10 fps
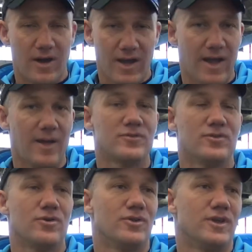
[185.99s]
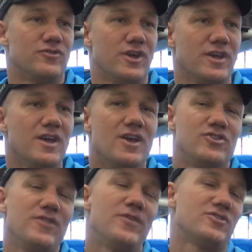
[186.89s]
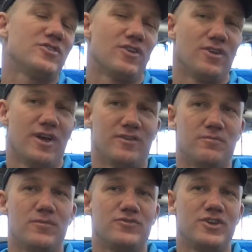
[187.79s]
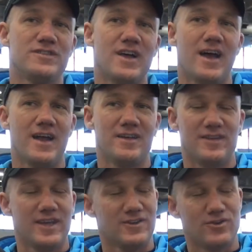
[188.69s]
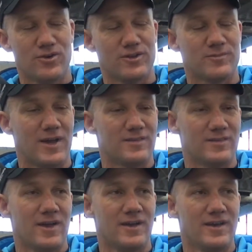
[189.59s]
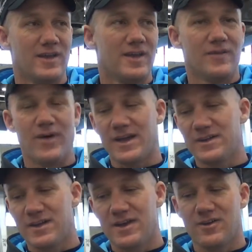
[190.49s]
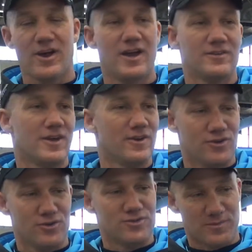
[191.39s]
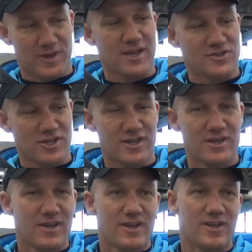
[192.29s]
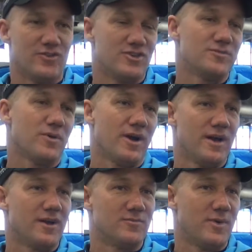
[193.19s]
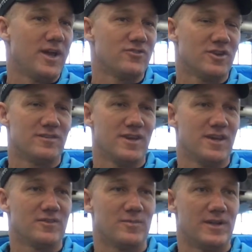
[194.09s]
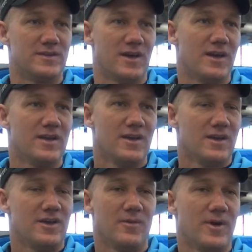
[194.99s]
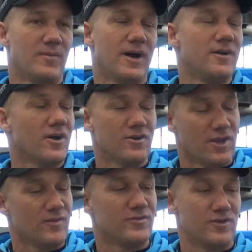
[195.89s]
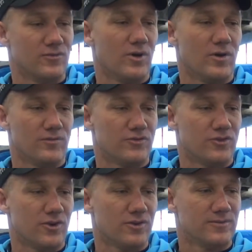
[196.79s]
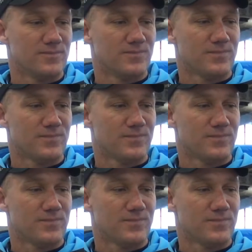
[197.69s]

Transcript: Oh, absolutely. She she fishes as she's not as into it as my son. If I can take her out and let her do some catching, you know, she's probably not as patient as he is, but uh, you know, my, my daughter loves it as well for sure.